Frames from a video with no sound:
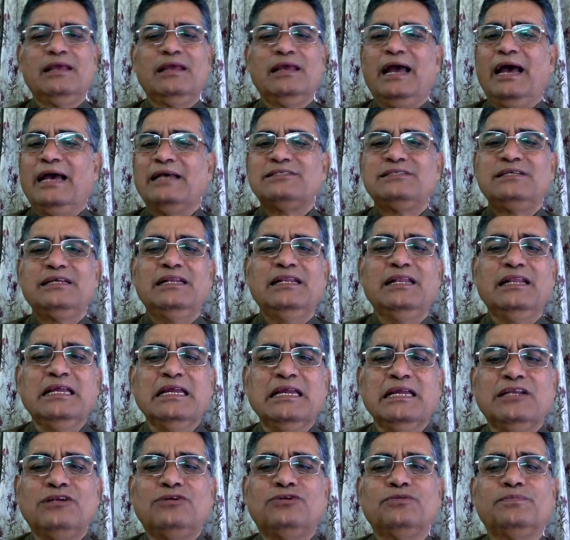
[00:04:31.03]
as they
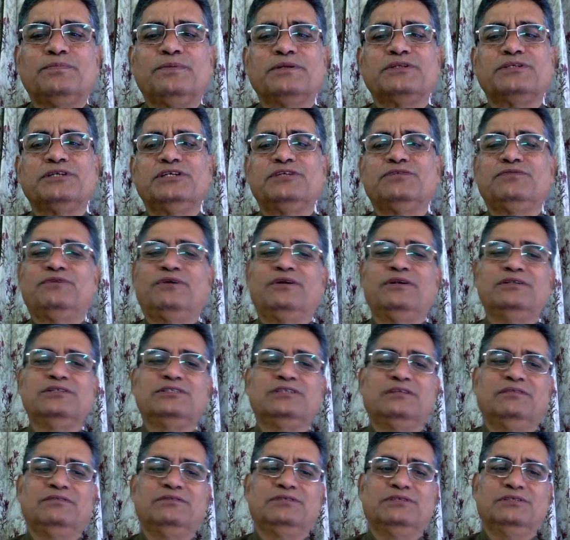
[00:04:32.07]
need to purchase foreign
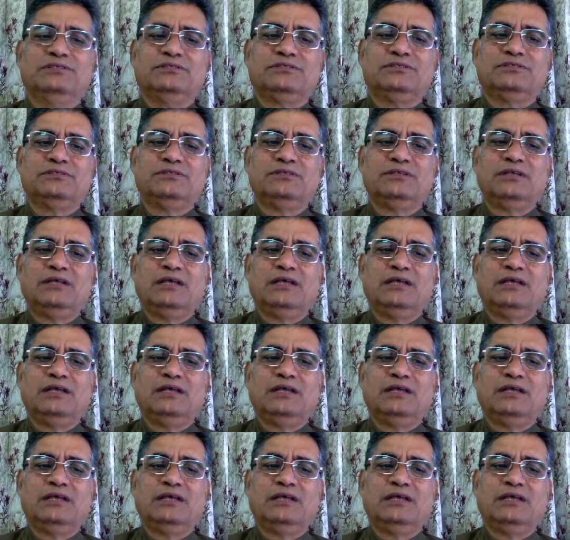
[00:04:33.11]
services